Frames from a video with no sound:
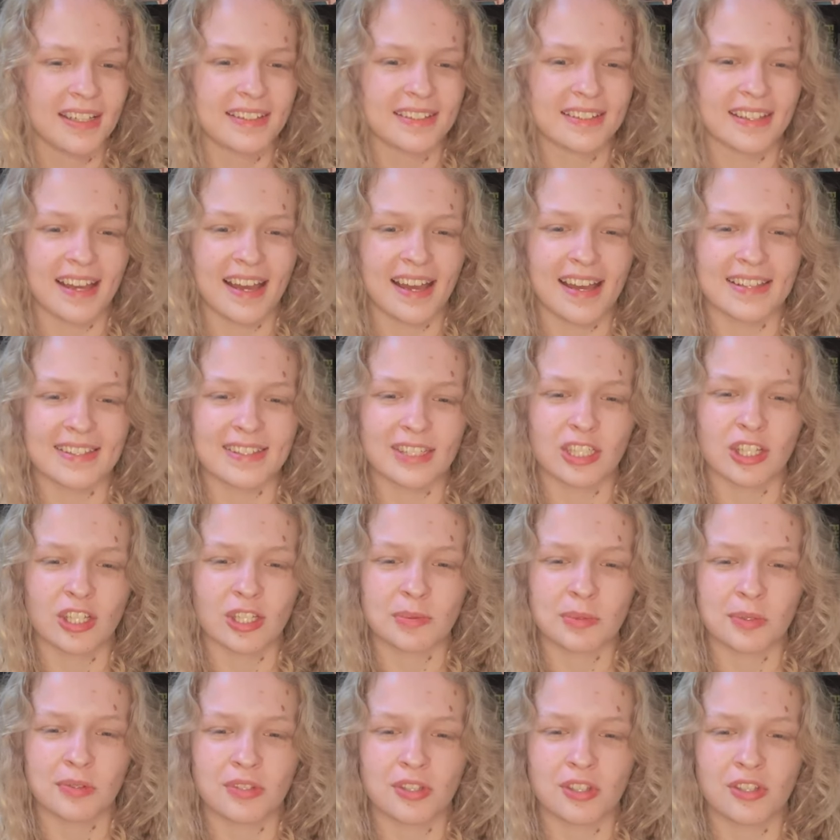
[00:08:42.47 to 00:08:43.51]
that has the
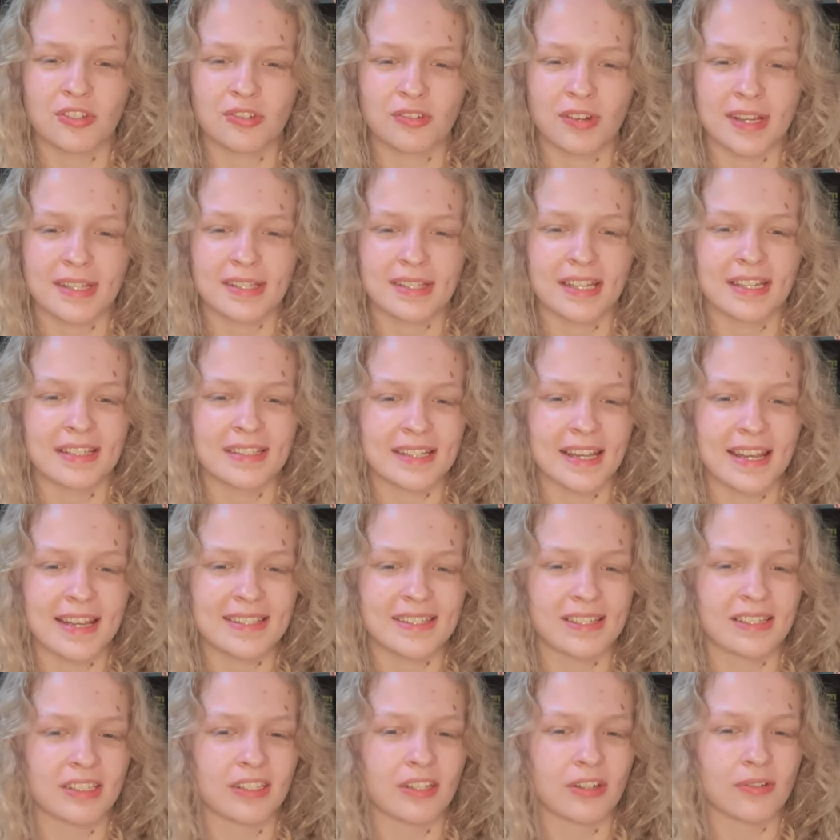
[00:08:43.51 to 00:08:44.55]
hospital's address, a
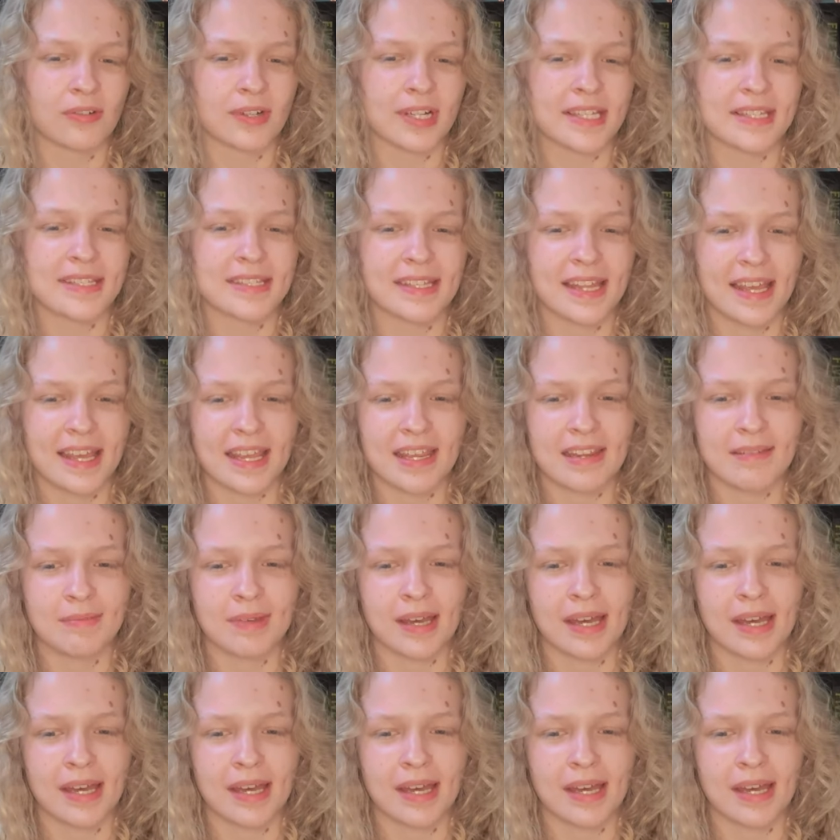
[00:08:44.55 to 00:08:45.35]
date, and Laura Lee's name,